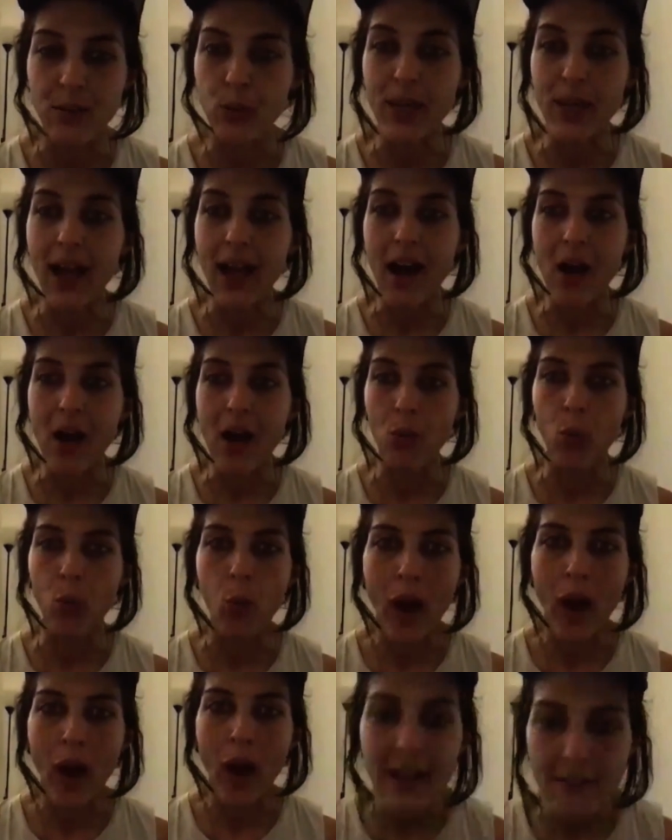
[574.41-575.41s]
We can't
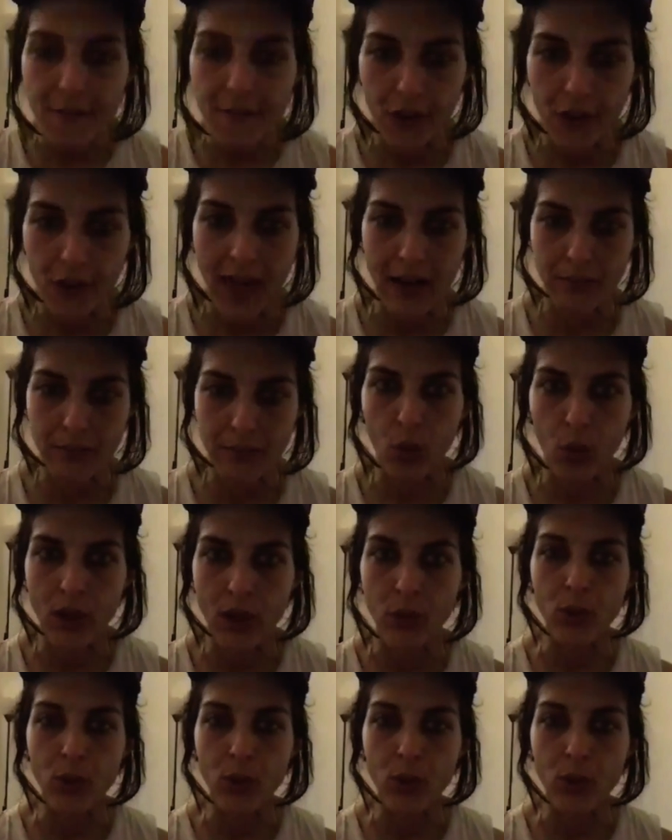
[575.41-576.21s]
wait for that point.